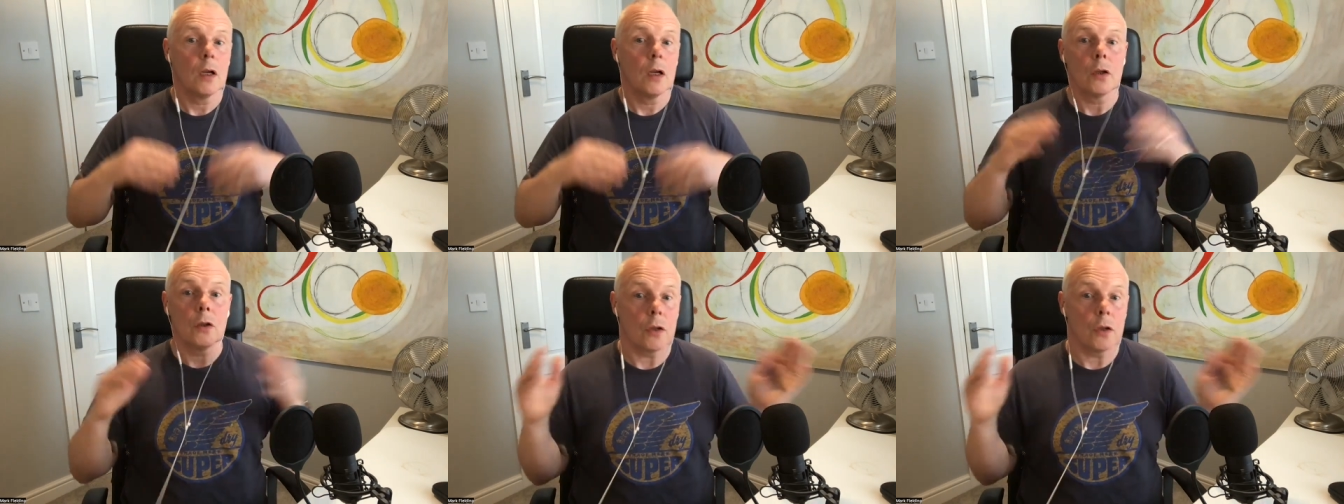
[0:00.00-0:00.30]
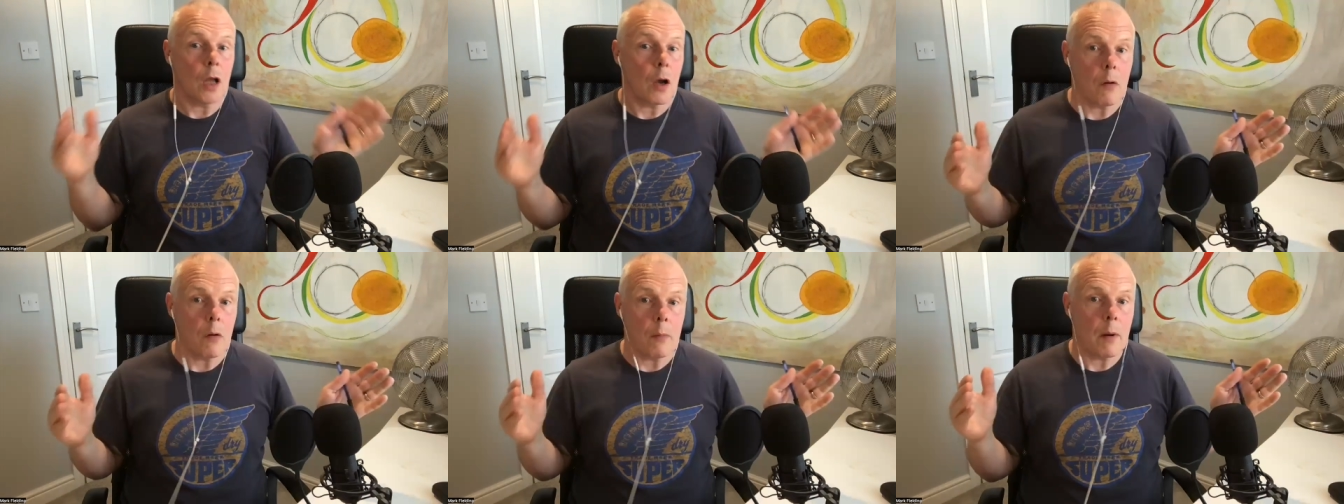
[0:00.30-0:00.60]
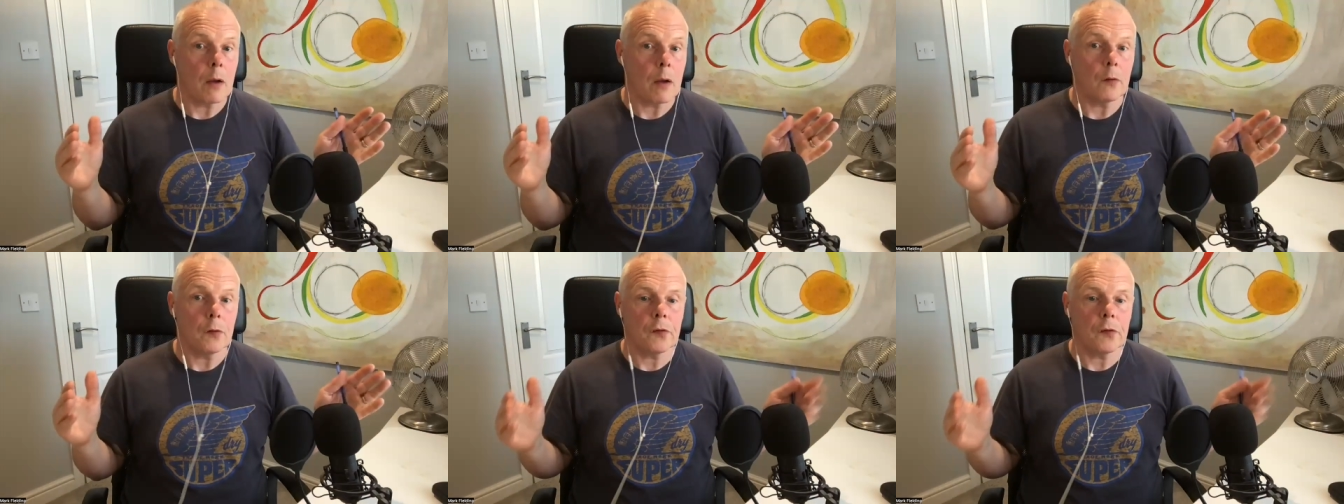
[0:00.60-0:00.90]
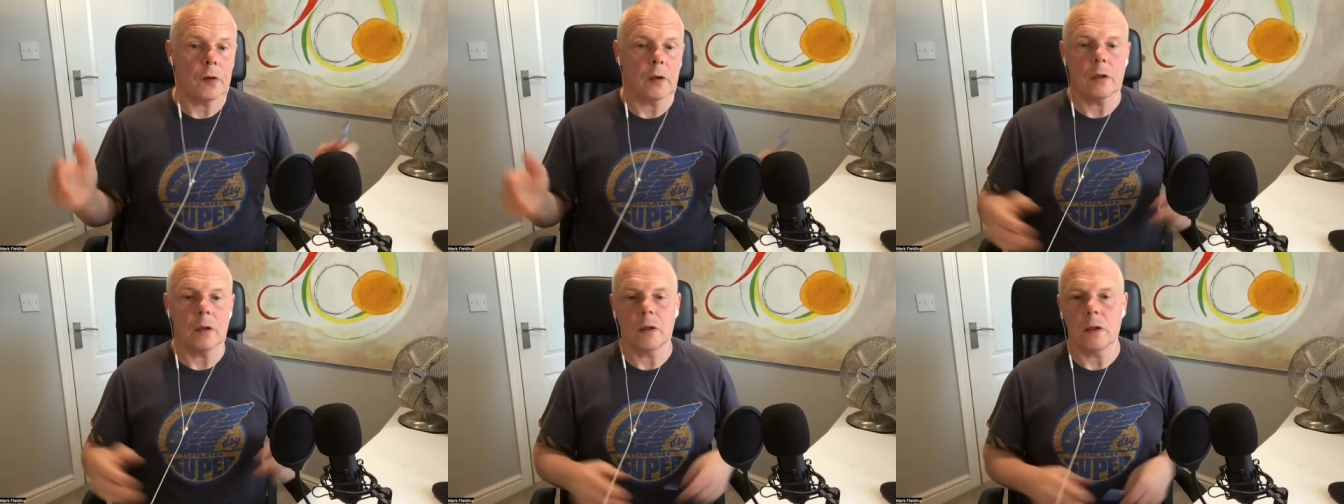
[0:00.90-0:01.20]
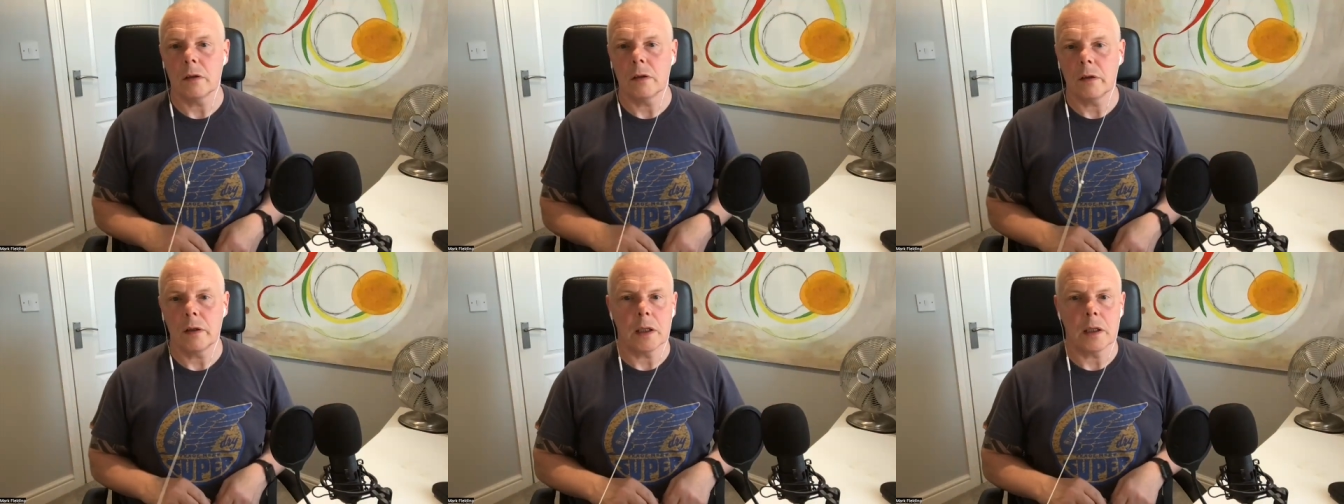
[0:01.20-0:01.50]
no emotion,
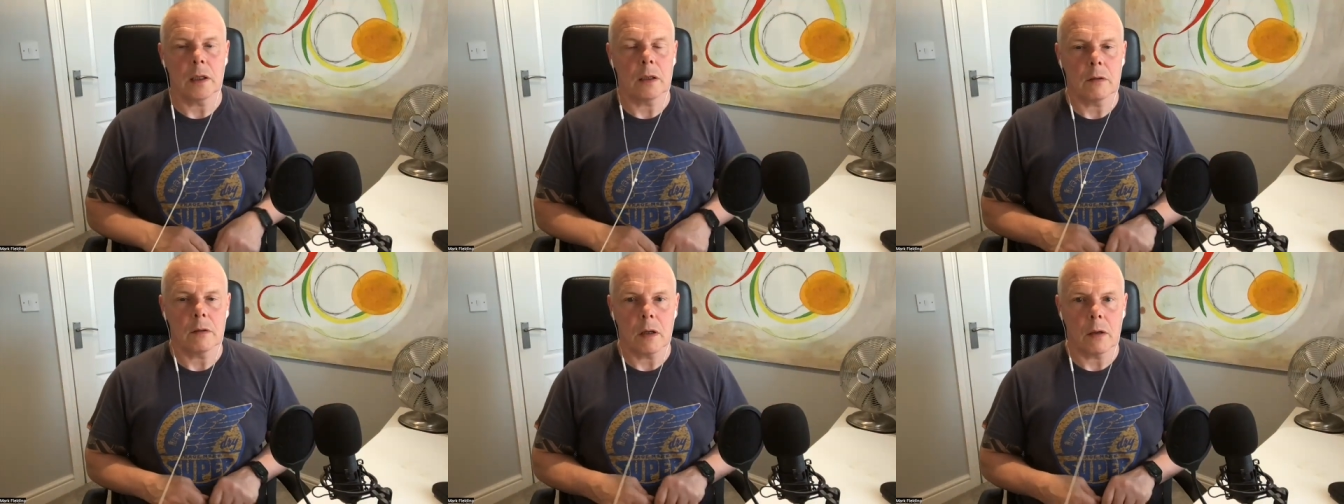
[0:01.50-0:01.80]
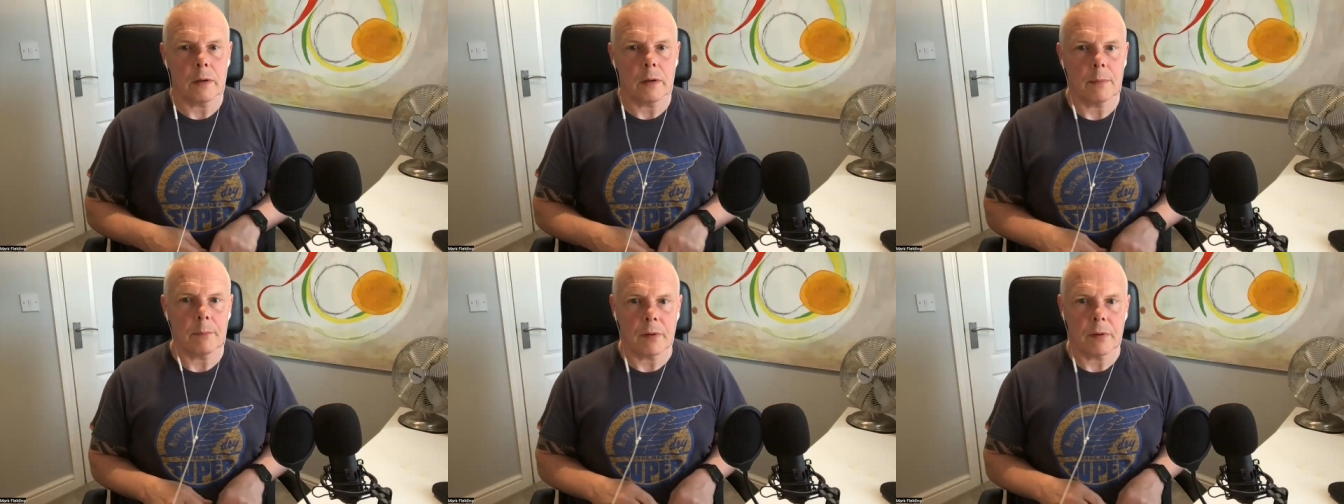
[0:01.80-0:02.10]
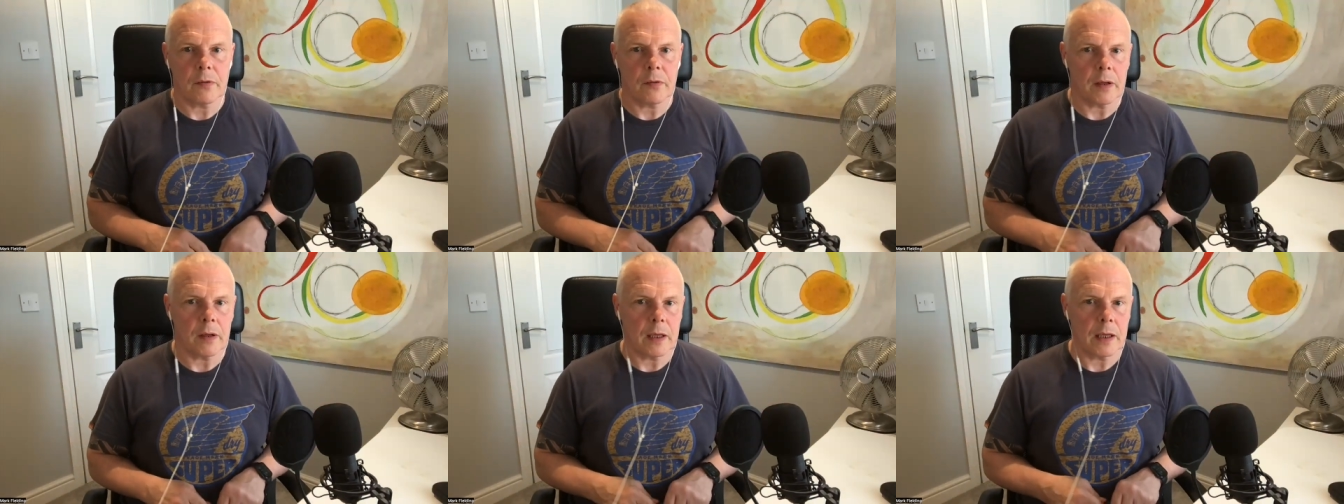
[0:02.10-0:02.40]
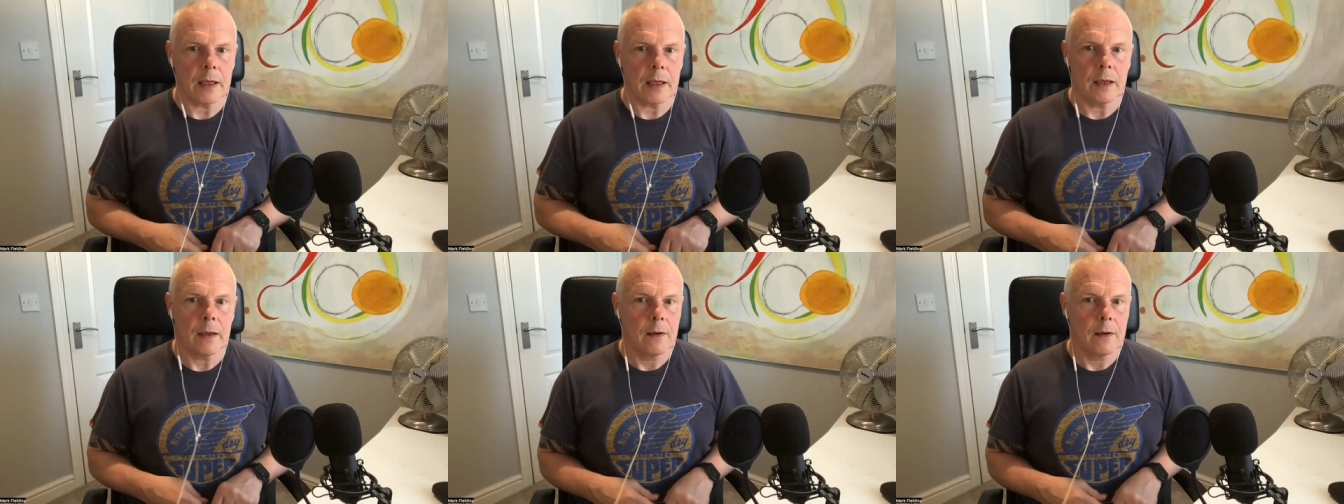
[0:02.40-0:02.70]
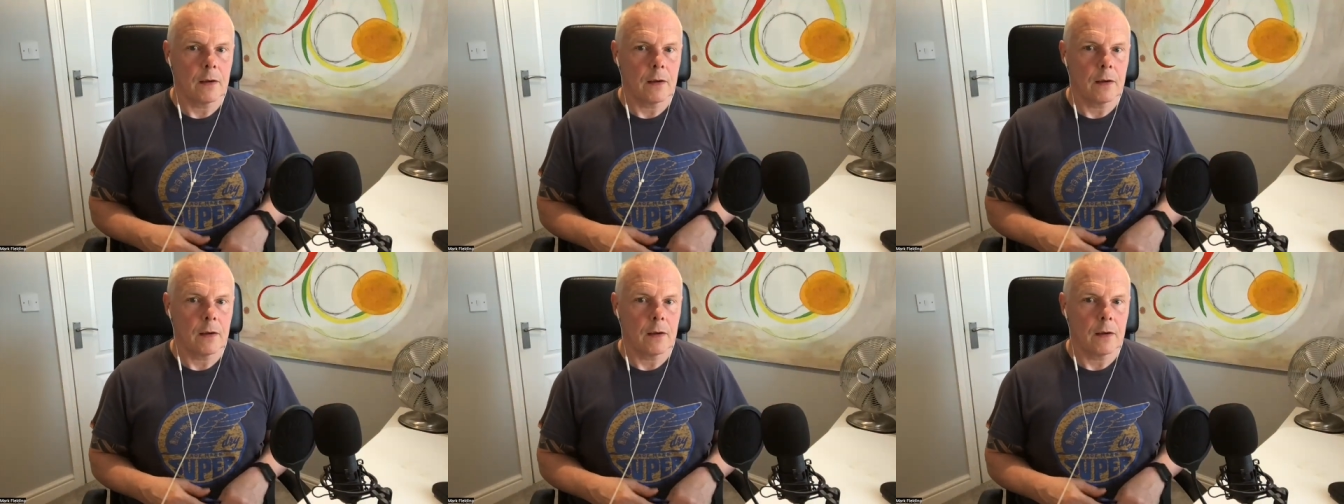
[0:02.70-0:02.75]
you know, no empathy,